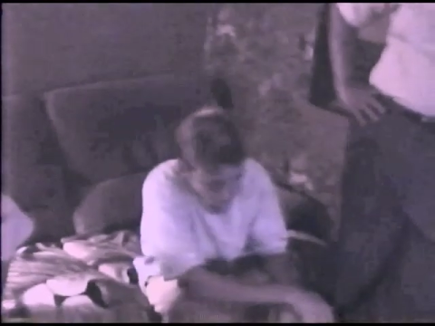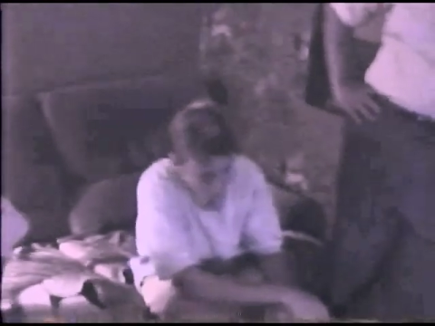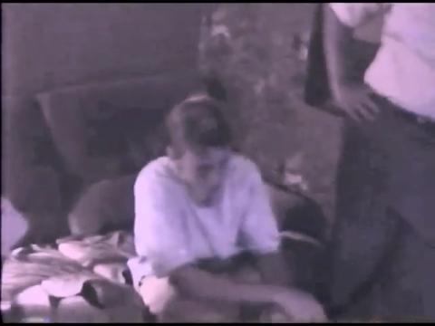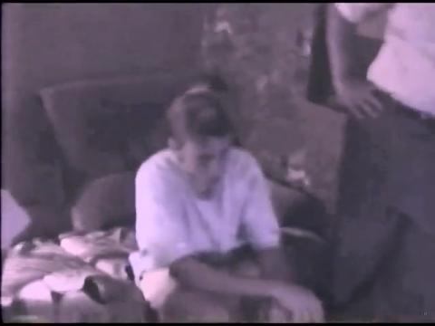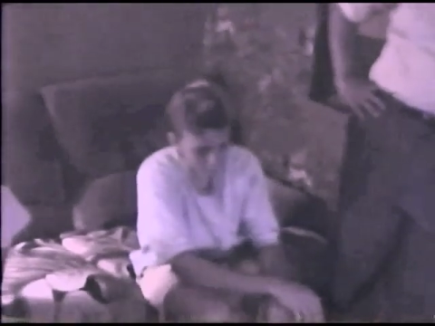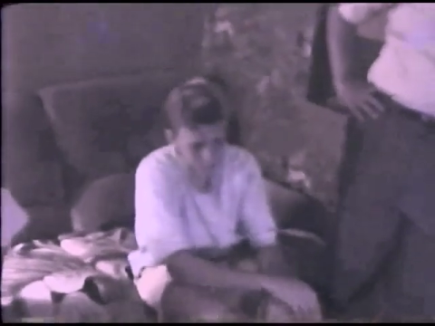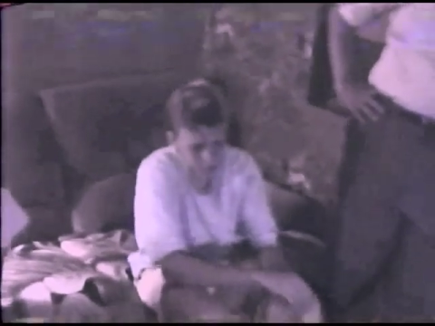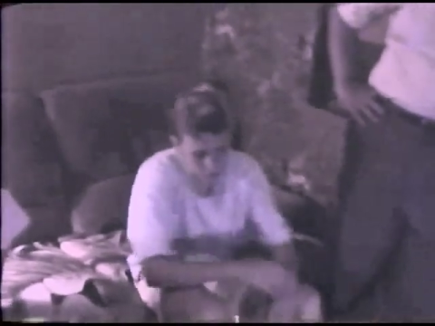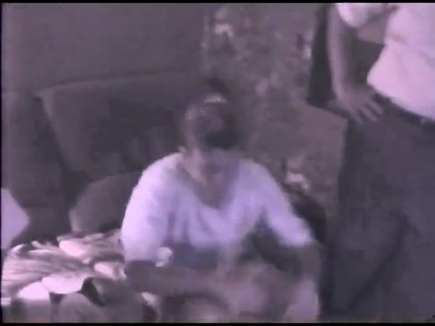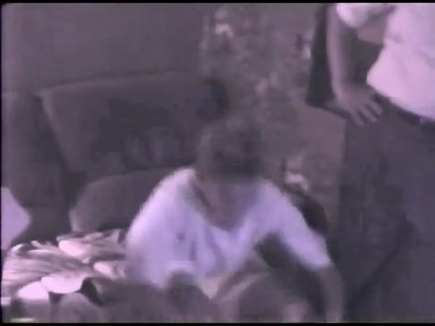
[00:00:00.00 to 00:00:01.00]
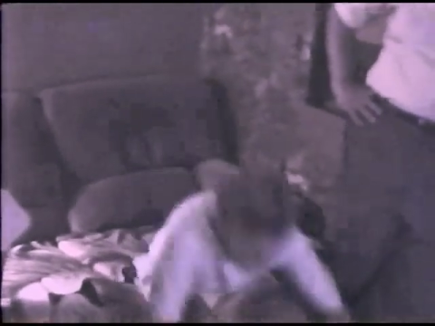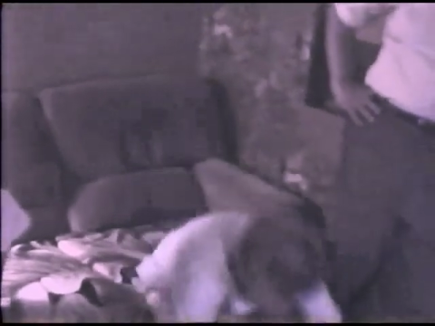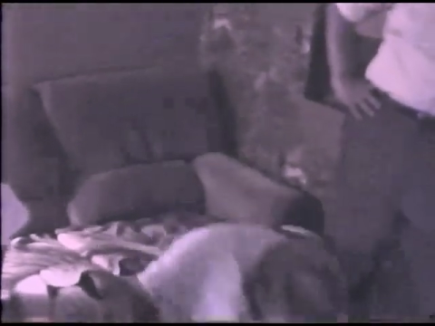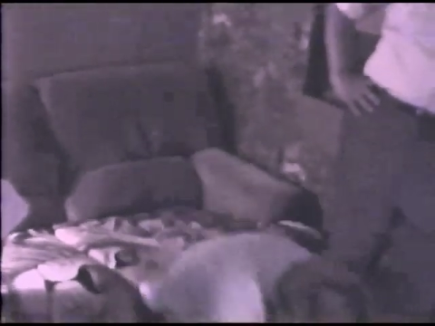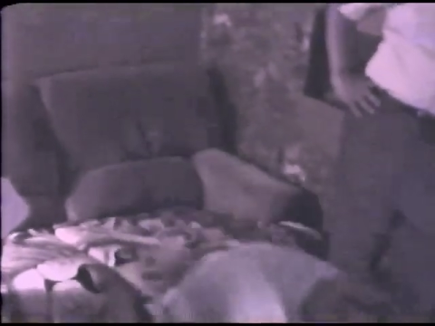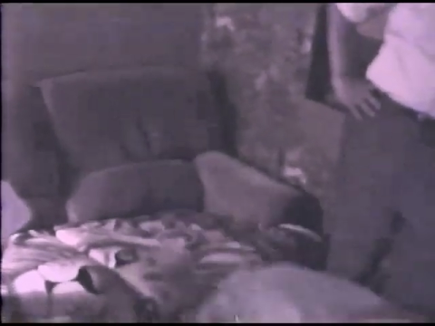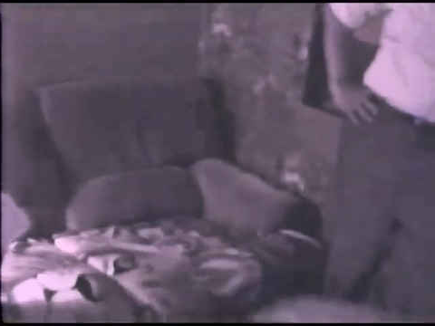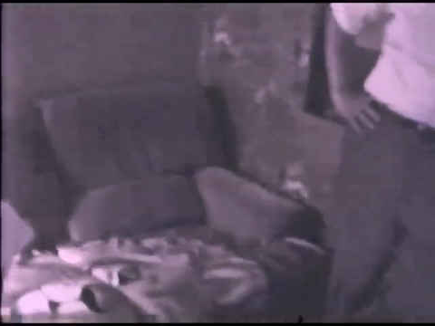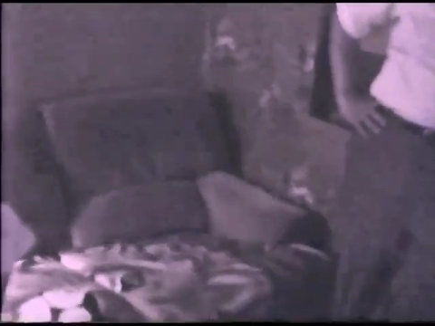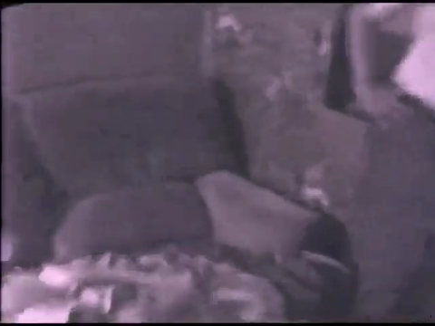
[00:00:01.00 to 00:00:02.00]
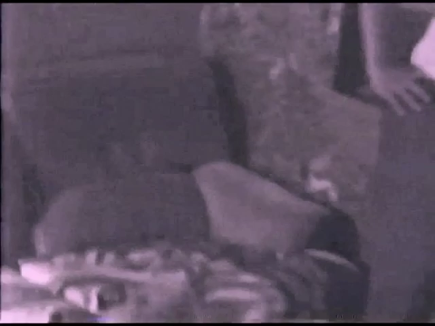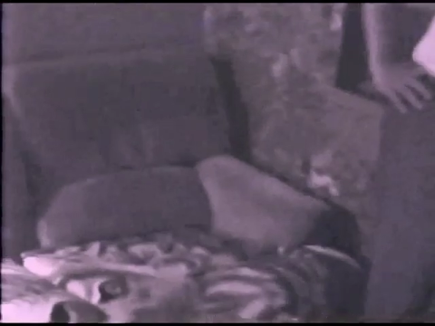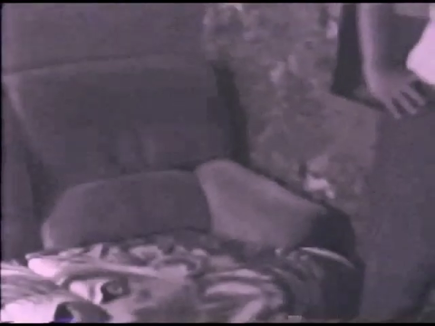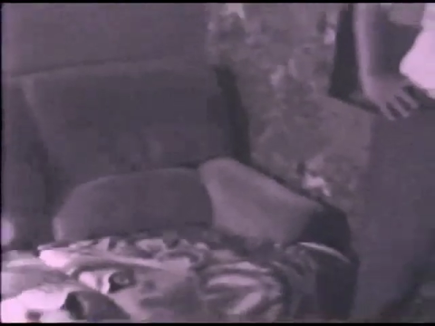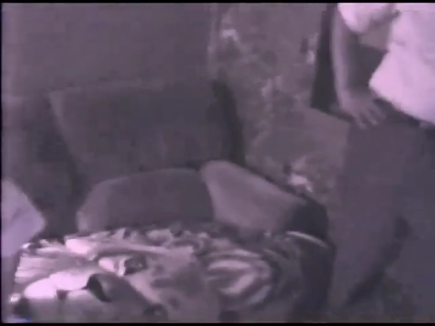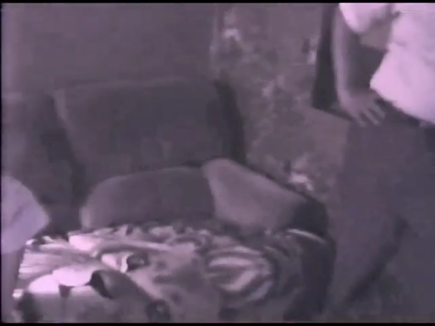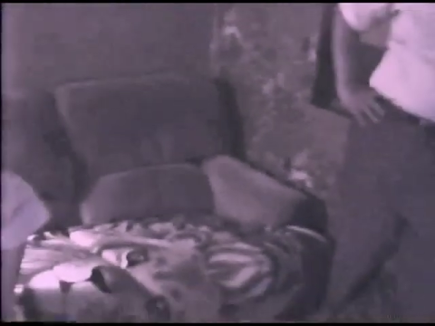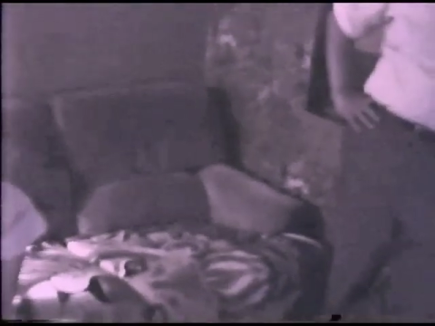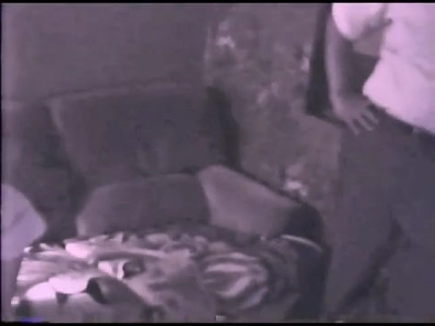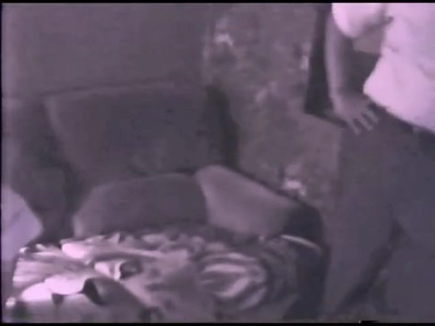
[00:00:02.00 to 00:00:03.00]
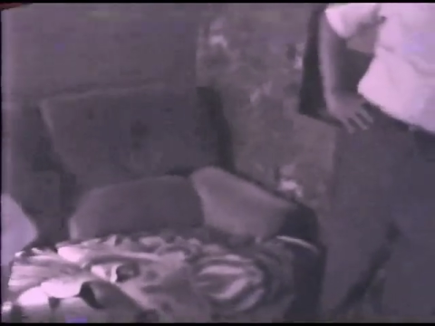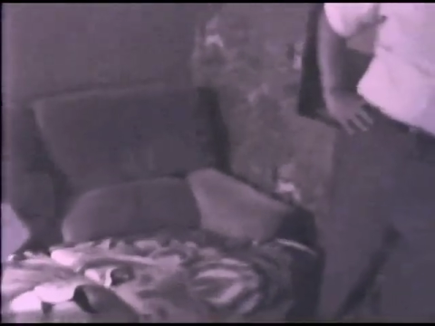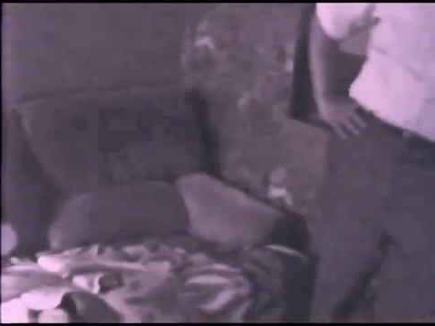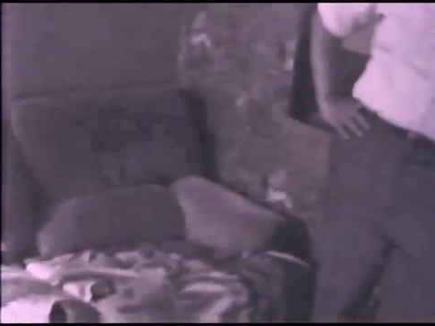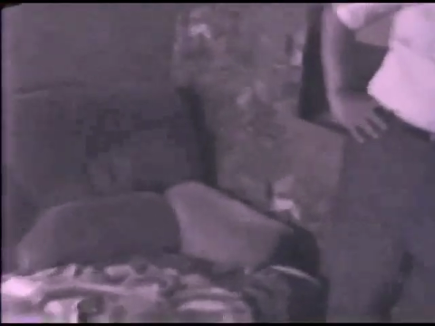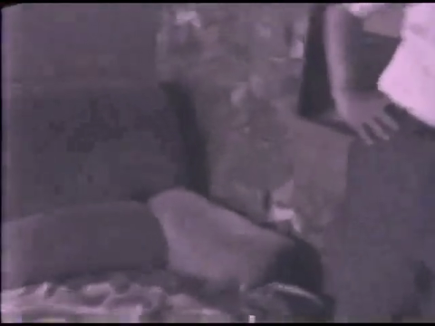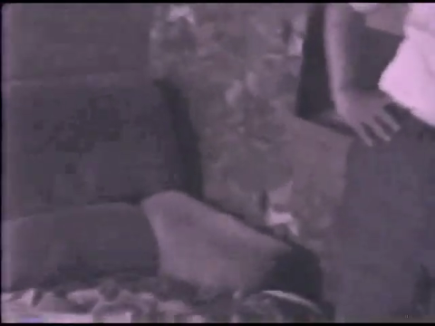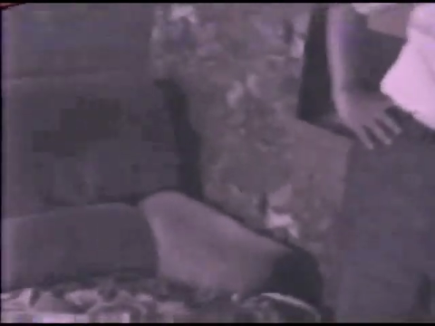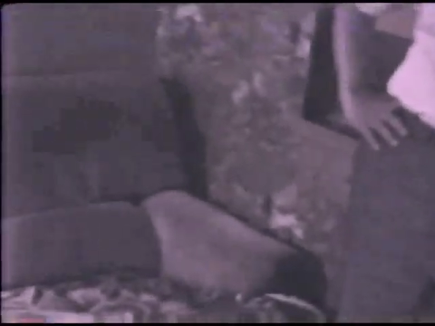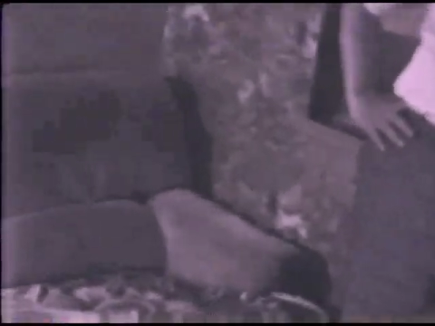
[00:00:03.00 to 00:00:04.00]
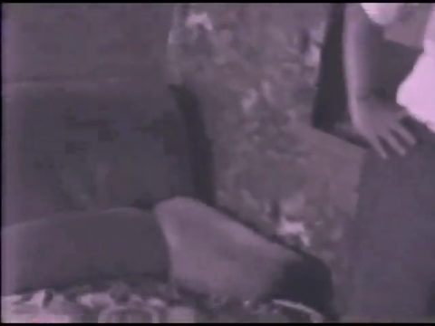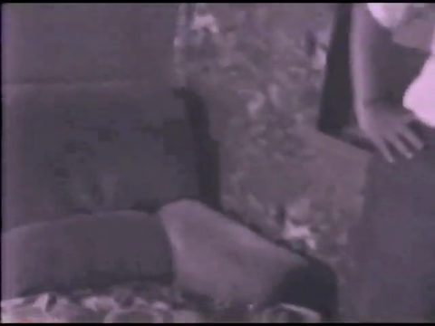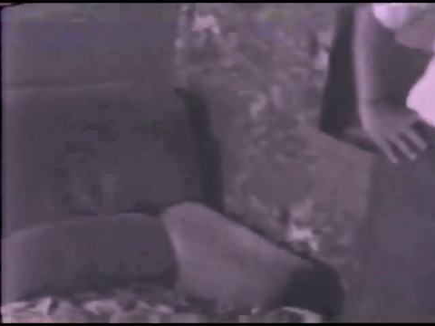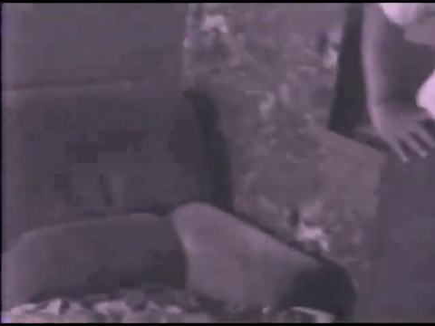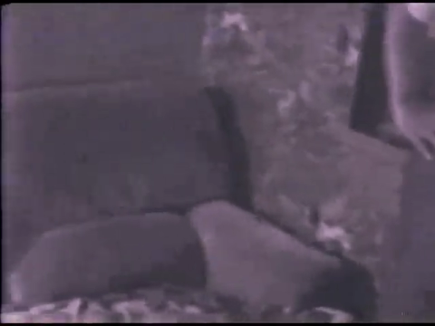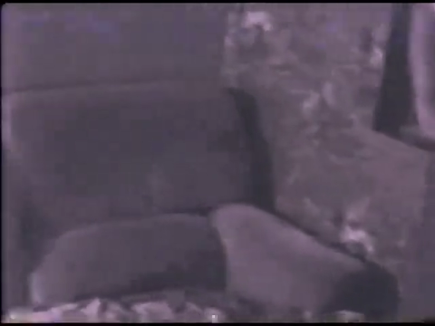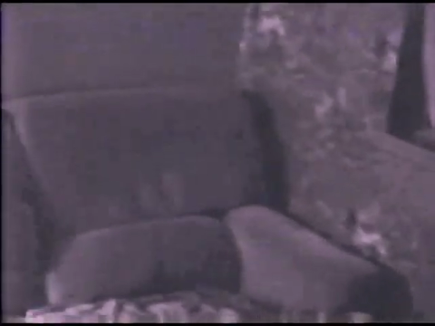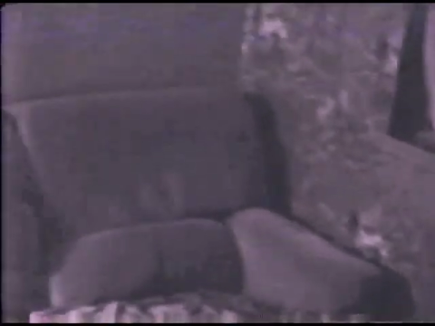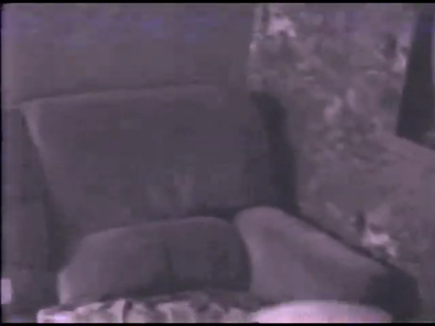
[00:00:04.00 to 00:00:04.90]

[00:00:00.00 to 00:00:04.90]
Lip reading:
No face is visible, so there are no lips to read.